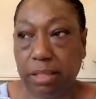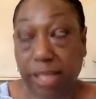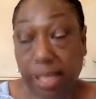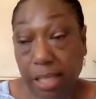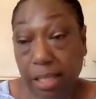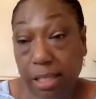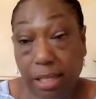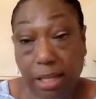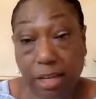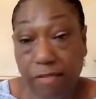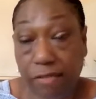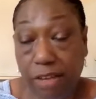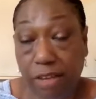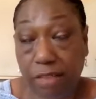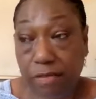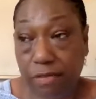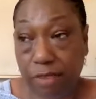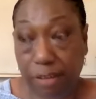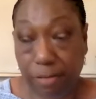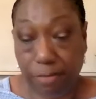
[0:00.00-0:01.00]
killing
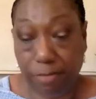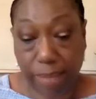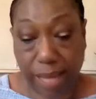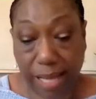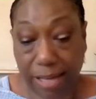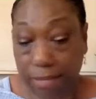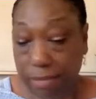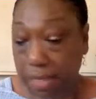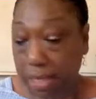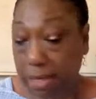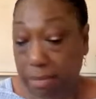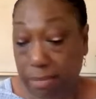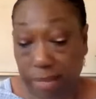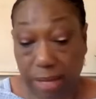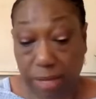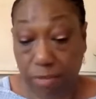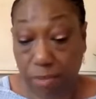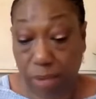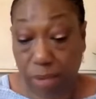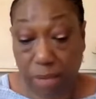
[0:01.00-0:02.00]
of Black men
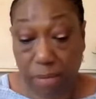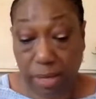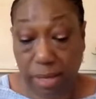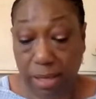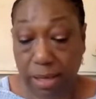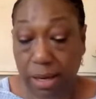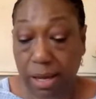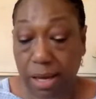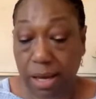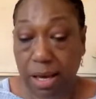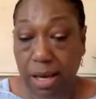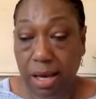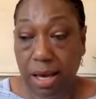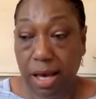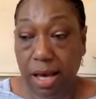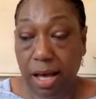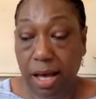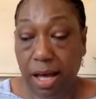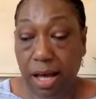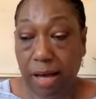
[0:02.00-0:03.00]
and women,
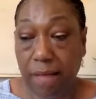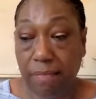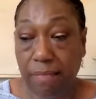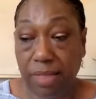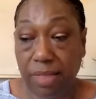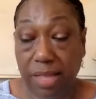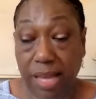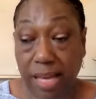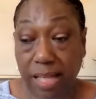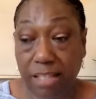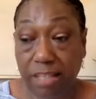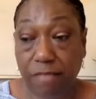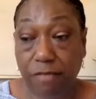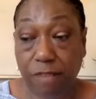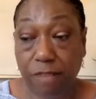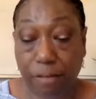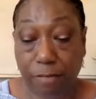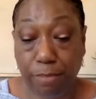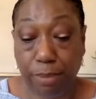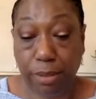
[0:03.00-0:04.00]
at the hands
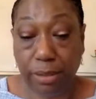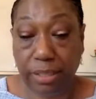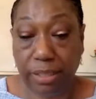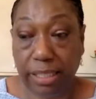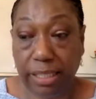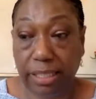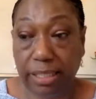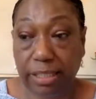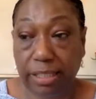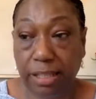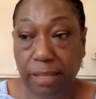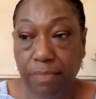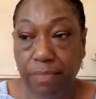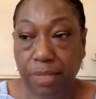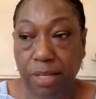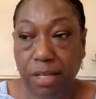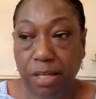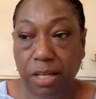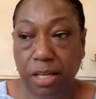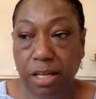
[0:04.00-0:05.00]
of police.
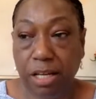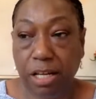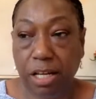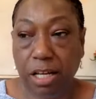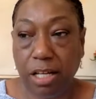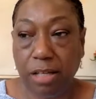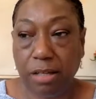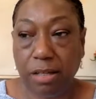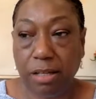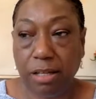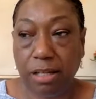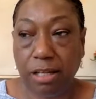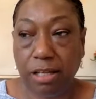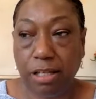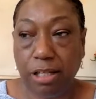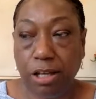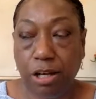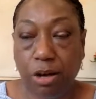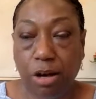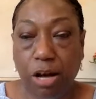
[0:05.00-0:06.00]
Yes.
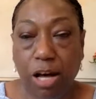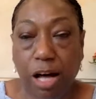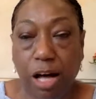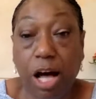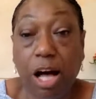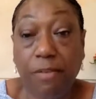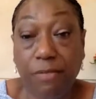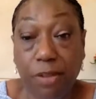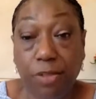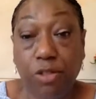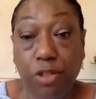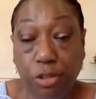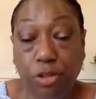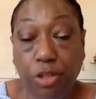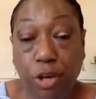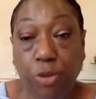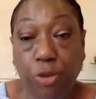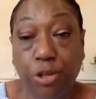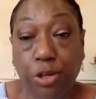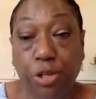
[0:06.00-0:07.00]
Often
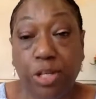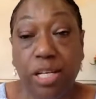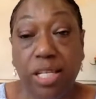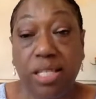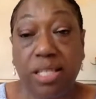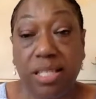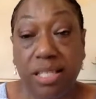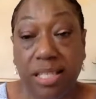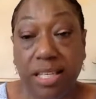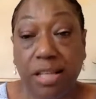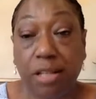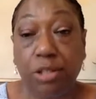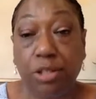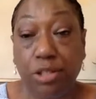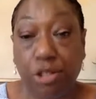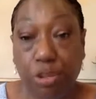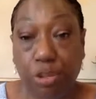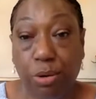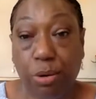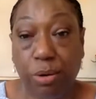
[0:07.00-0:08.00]
those are concealed
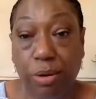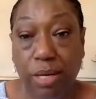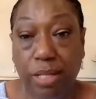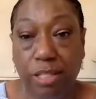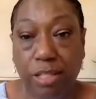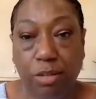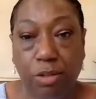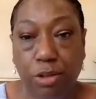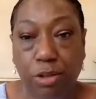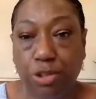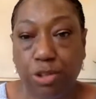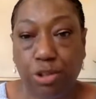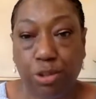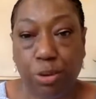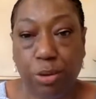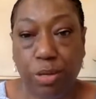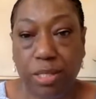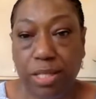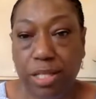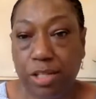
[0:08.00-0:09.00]
stories. So they're
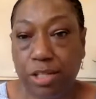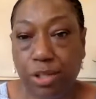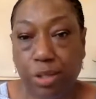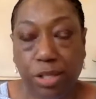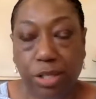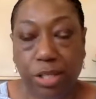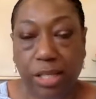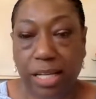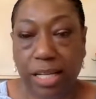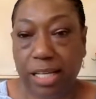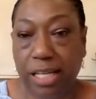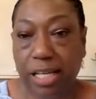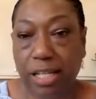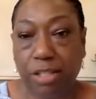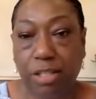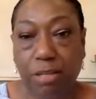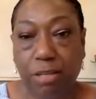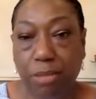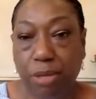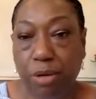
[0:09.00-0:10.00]
stories that circulate in
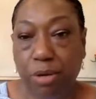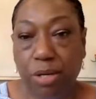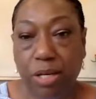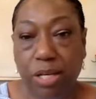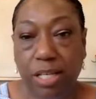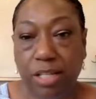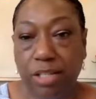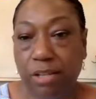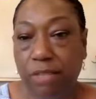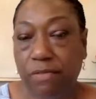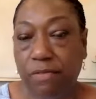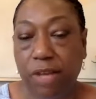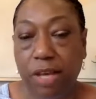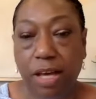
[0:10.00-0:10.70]
communities and